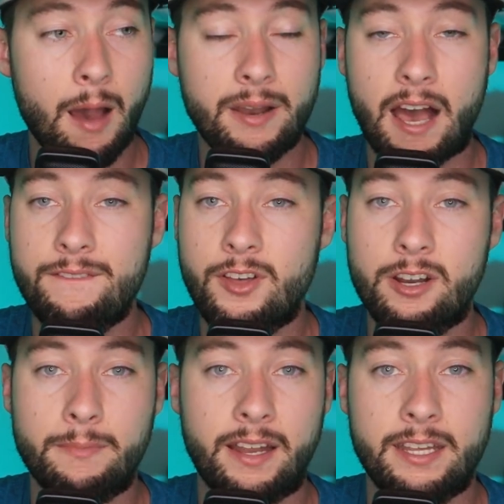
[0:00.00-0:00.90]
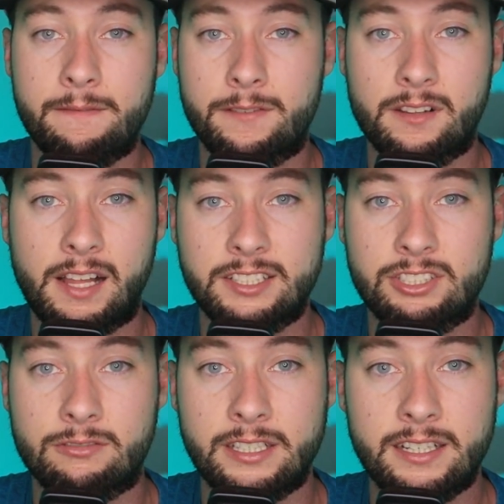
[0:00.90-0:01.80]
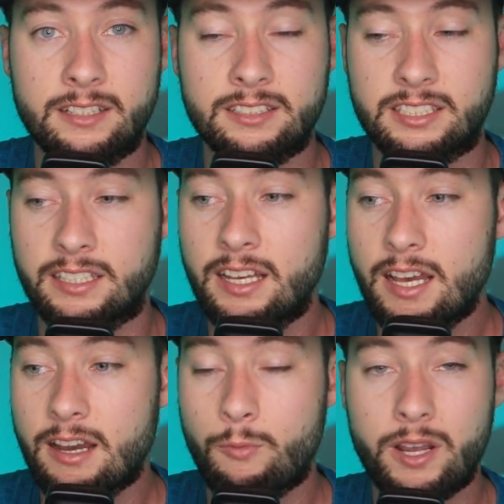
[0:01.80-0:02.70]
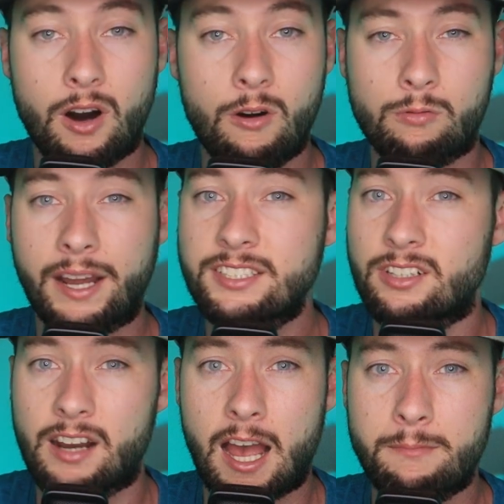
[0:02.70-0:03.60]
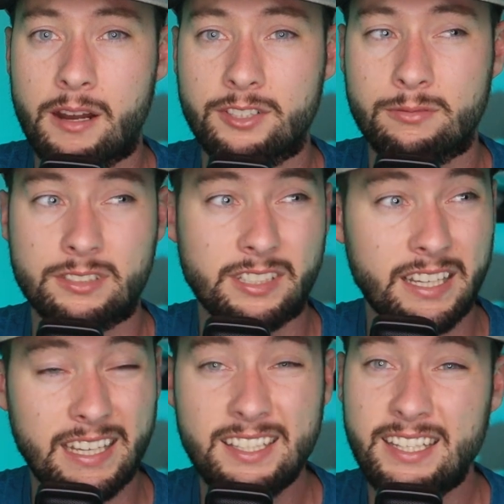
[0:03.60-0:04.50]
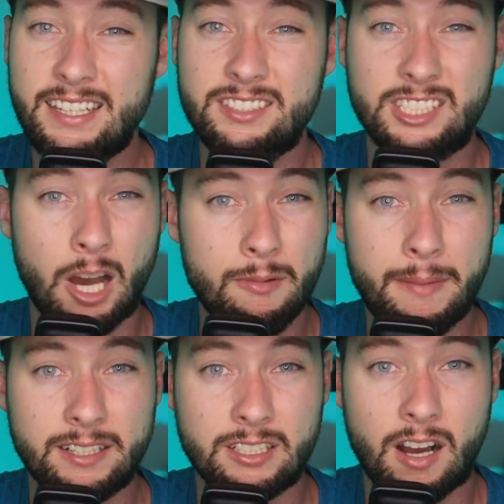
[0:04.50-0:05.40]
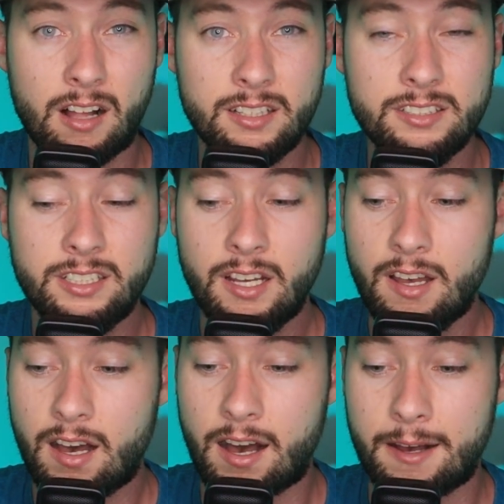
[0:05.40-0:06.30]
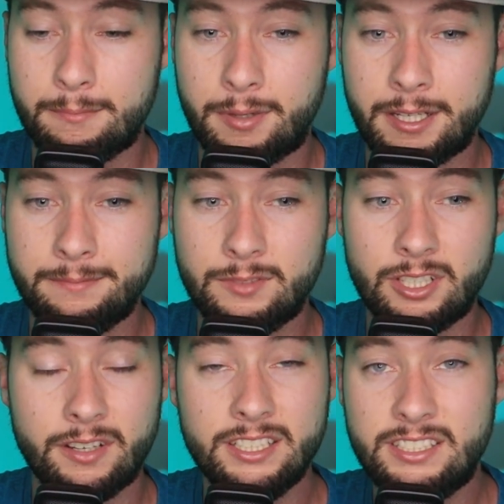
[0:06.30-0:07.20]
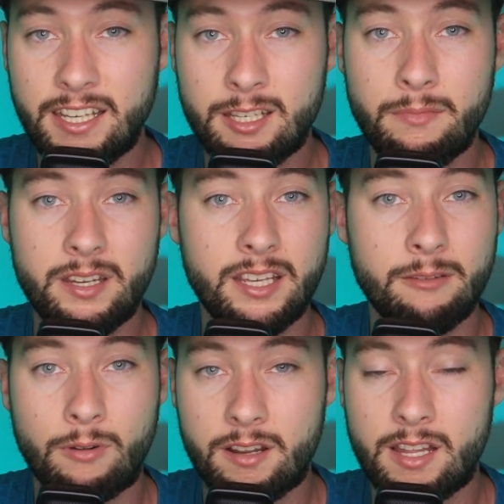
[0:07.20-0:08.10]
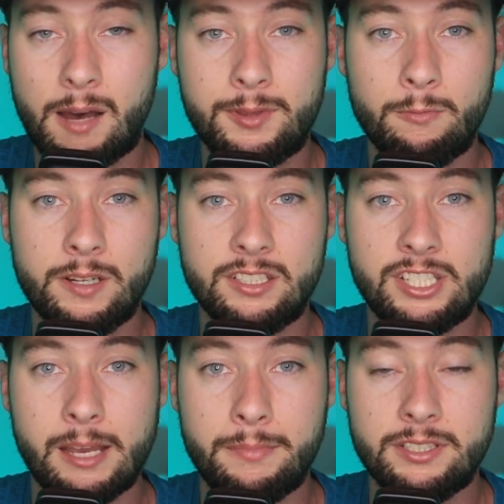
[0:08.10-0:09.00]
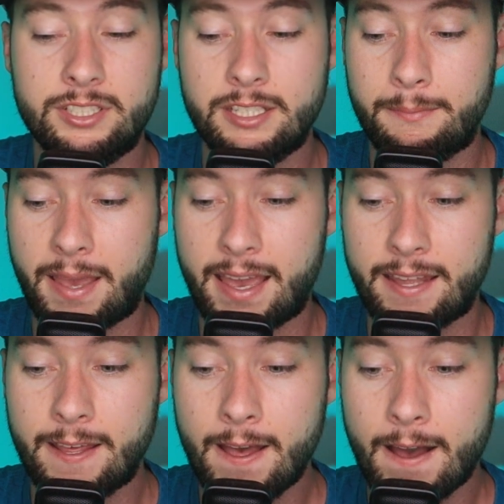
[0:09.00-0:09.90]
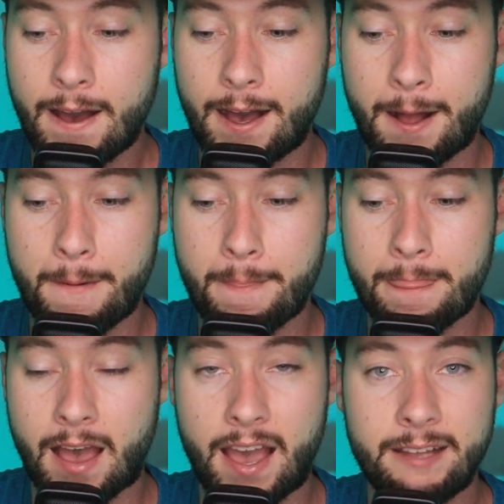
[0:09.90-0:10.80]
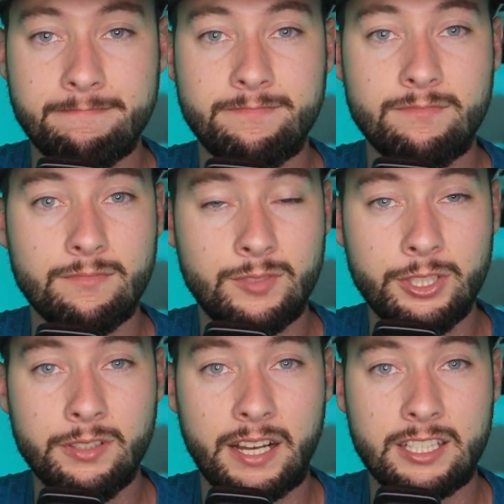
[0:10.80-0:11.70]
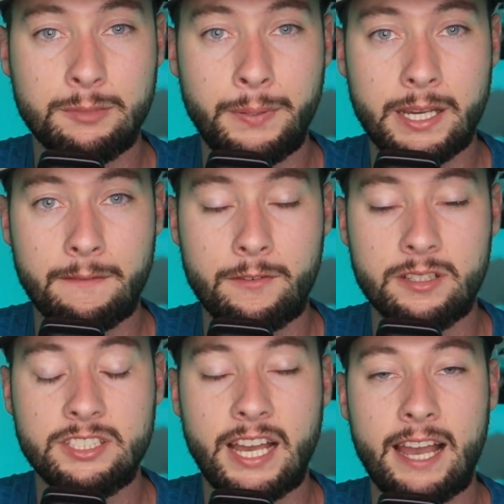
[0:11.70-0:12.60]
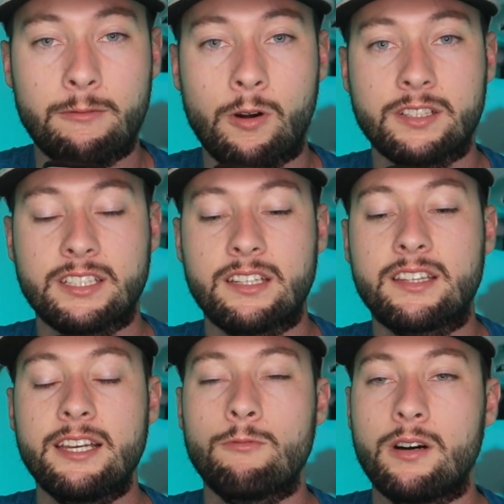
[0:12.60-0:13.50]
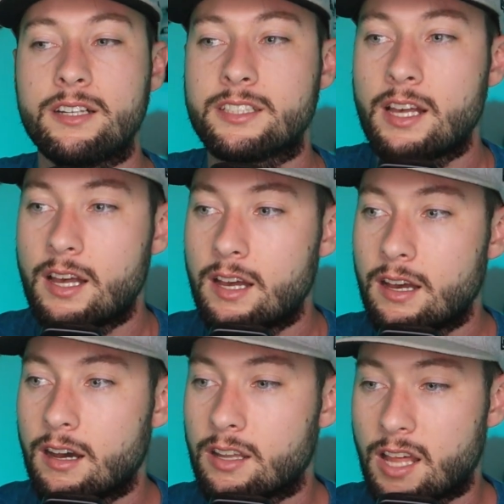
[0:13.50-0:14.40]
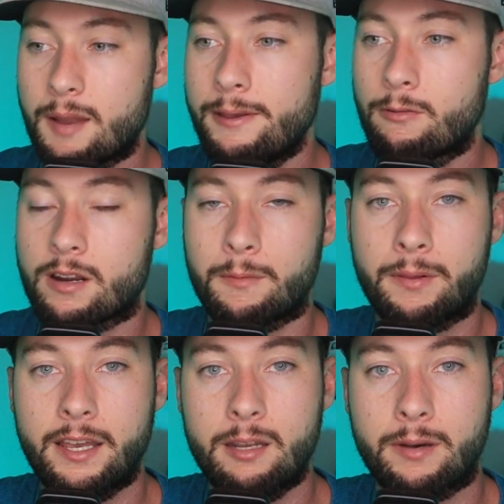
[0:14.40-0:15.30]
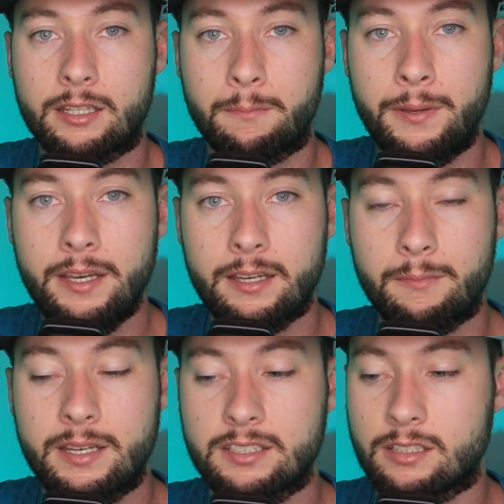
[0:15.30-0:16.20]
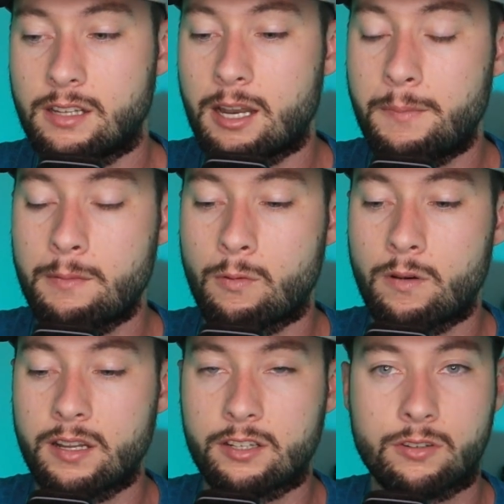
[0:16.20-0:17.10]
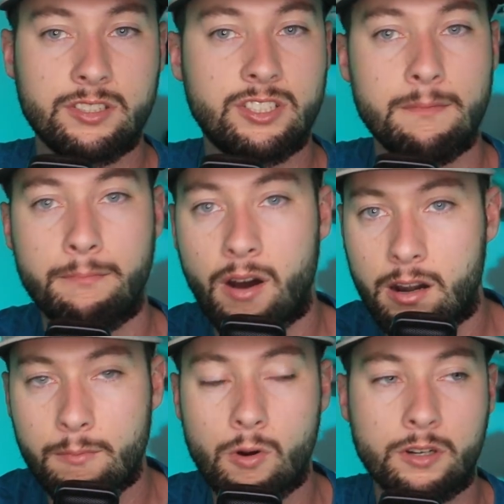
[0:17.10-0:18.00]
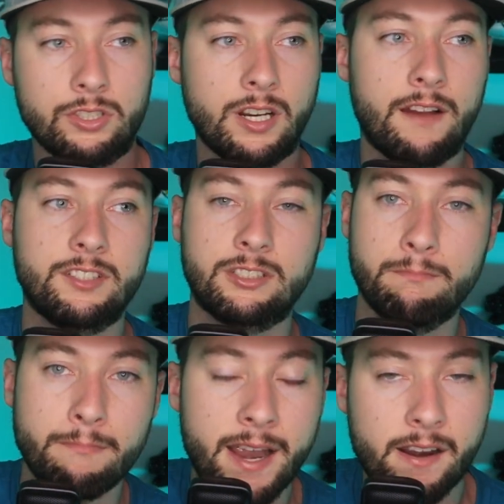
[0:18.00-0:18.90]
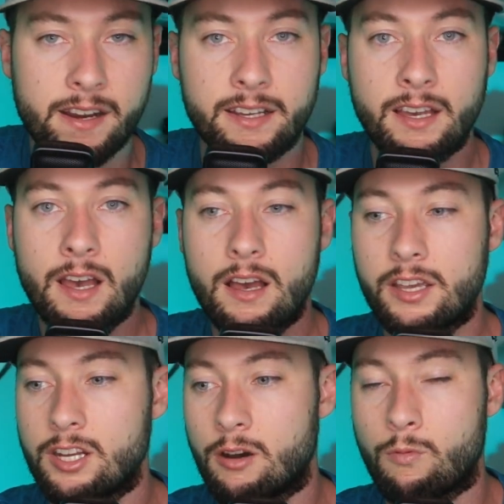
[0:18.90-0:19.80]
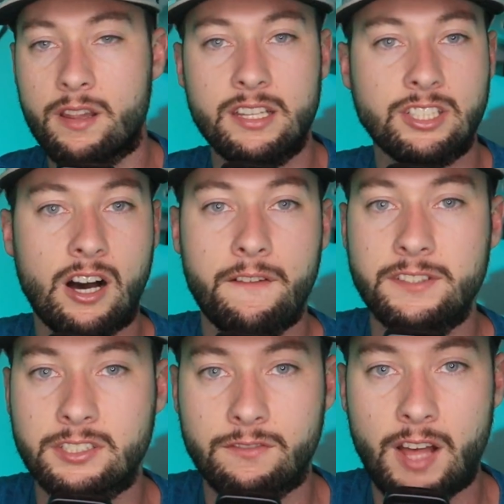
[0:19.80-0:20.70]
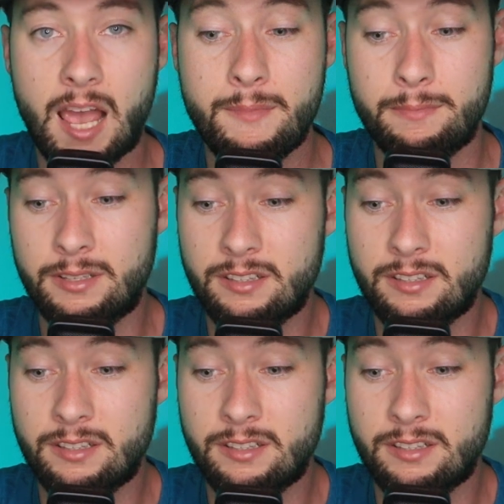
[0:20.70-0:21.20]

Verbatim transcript: I mean, I've known about him for the last three years, and we all raise our eyebrows when it's like Etienne's coming back to college college, um, but you know he stayed committed. He wanted to help them win a championship, and um, I do like this pickup for the Jaguars. And the thing was a lot of people were complaining about the pick because a lot of people wanted Christian Barmore, Trevon Moehrig, you know, one of these offensive linemen.